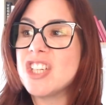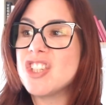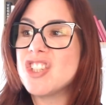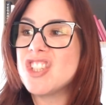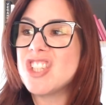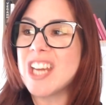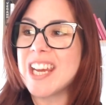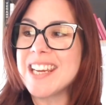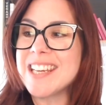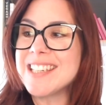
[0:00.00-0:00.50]

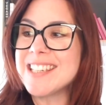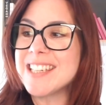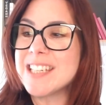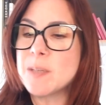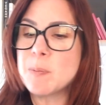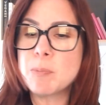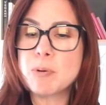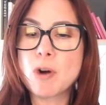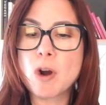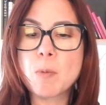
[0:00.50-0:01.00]

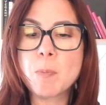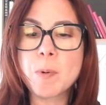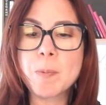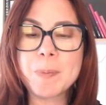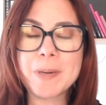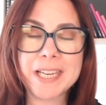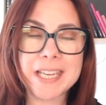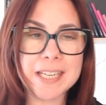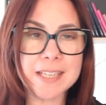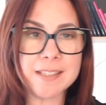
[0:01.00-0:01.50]
jaded,
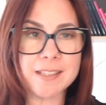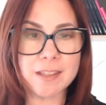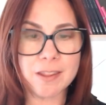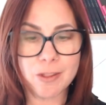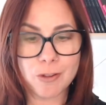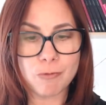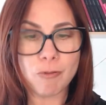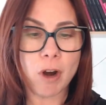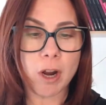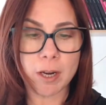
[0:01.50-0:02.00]
probably isn't
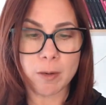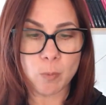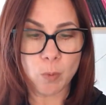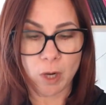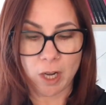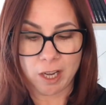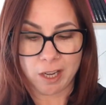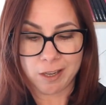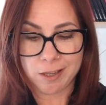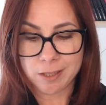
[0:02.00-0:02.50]
the right
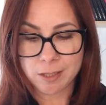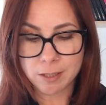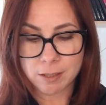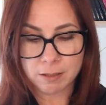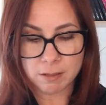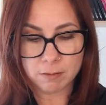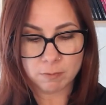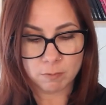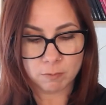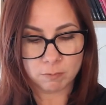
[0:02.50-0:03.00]
word,
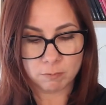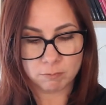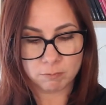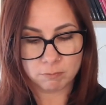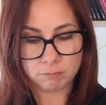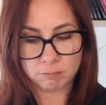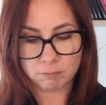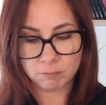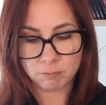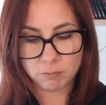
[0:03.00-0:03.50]

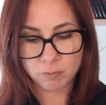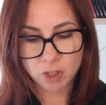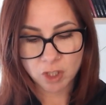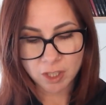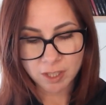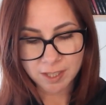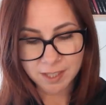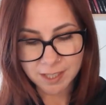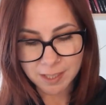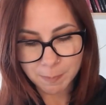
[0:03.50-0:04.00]

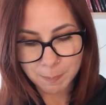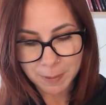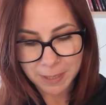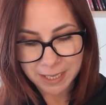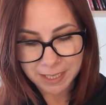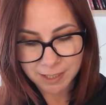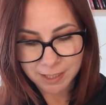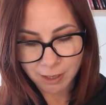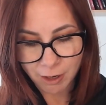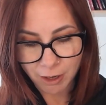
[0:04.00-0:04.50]
just a
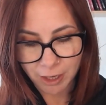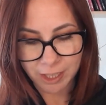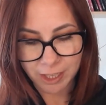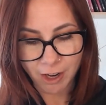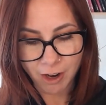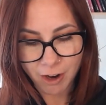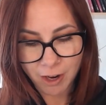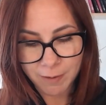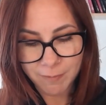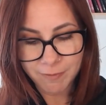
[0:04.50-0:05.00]
bit tired.
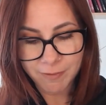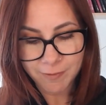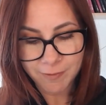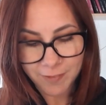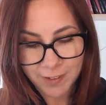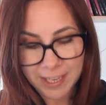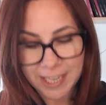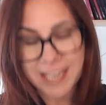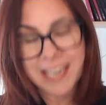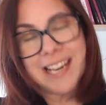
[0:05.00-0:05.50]
I'm
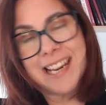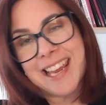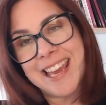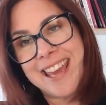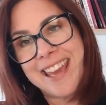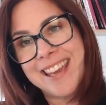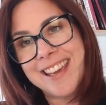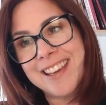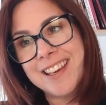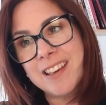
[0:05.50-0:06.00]

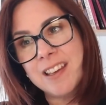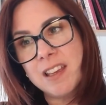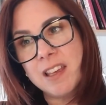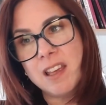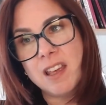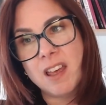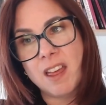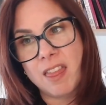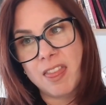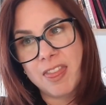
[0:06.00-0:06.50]
feeling
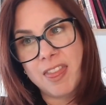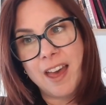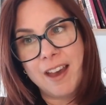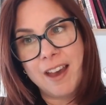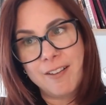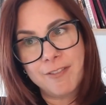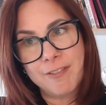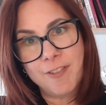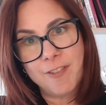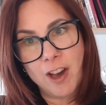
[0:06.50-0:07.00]

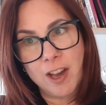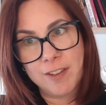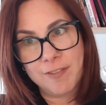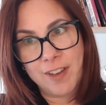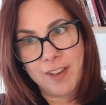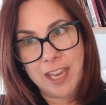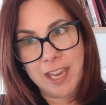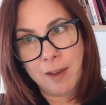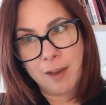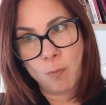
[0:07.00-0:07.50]
that 5
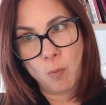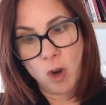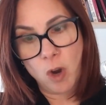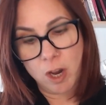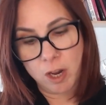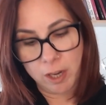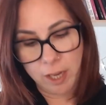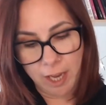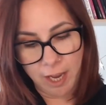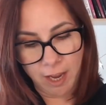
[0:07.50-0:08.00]
a.m.
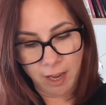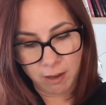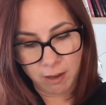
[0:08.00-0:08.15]
wake